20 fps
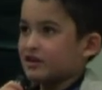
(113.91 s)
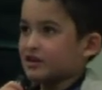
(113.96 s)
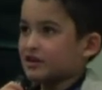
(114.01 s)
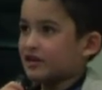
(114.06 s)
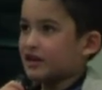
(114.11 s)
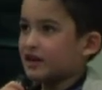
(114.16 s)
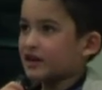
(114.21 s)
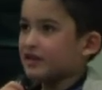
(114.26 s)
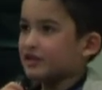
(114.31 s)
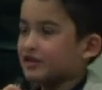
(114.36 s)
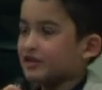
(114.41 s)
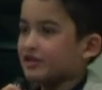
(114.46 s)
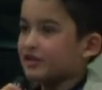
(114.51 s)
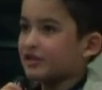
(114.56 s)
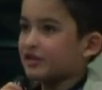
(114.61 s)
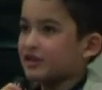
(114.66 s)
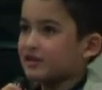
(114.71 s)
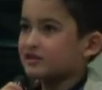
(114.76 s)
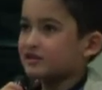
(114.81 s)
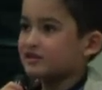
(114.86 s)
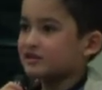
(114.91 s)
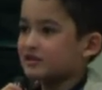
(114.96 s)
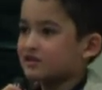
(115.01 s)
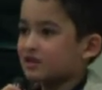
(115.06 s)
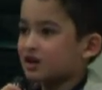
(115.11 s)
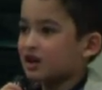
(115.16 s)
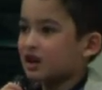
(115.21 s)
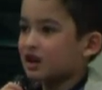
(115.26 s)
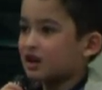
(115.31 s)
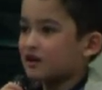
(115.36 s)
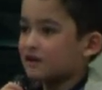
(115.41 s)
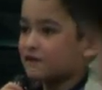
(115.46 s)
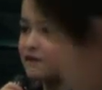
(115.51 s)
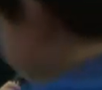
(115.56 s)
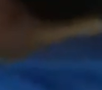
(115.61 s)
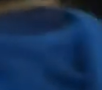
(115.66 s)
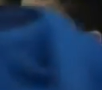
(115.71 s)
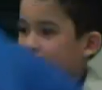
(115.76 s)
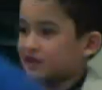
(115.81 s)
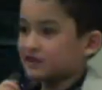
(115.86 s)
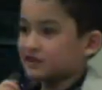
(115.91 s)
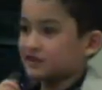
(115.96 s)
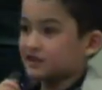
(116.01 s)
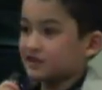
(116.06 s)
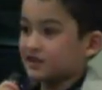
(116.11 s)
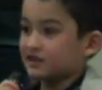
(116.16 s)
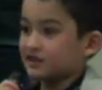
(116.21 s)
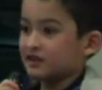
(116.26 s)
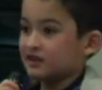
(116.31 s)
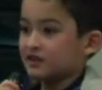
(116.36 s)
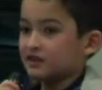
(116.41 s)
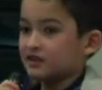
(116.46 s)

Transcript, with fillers: Then the star fainted.